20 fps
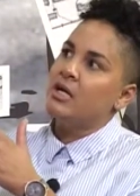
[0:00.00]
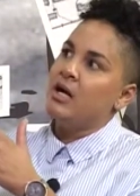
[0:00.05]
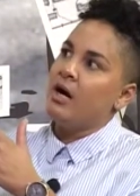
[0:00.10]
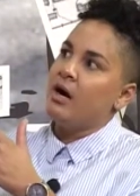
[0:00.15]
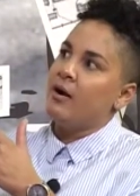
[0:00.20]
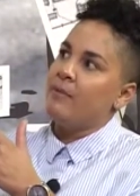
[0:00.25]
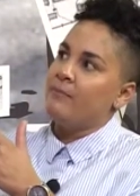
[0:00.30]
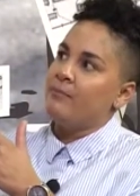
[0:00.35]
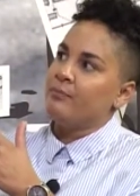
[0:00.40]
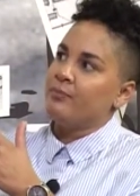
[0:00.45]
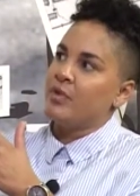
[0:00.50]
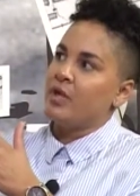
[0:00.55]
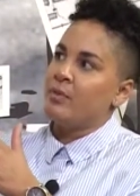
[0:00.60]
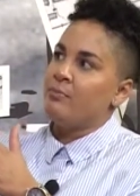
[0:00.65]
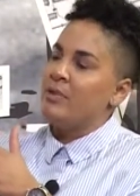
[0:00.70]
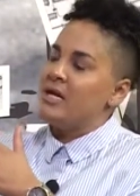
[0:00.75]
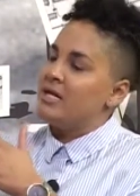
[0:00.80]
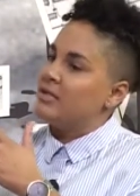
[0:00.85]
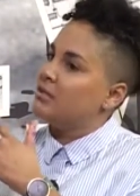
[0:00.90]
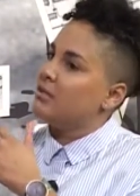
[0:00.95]
um,
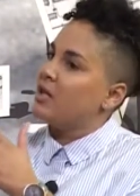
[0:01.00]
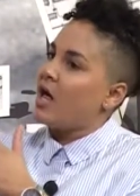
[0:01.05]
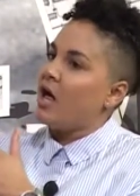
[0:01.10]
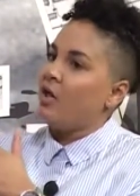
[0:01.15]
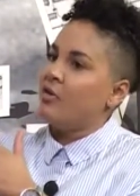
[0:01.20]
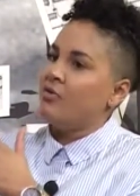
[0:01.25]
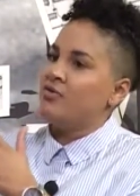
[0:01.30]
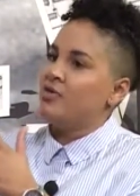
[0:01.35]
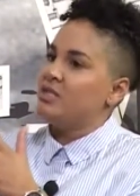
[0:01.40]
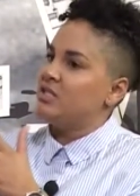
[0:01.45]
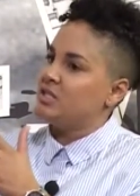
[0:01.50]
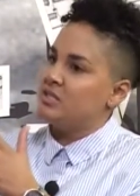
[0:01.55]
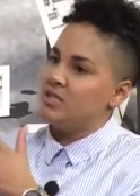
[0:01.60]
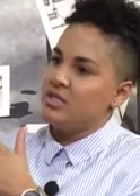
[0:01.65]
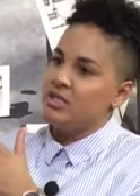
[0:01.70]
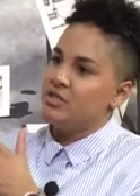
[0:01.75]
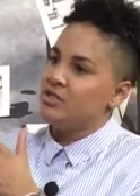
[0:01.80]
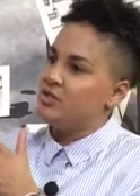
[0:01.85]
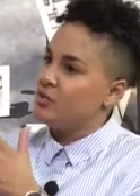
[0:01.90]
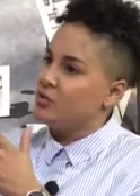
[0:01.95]
mental health
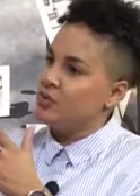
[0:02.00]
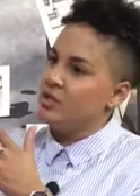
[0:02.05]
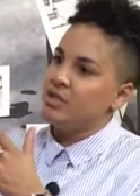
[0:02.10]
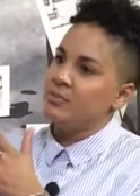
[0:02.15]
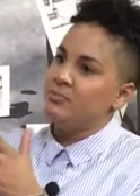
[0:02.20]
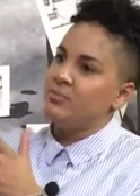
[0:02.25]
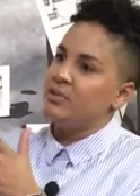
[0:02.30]
distress during the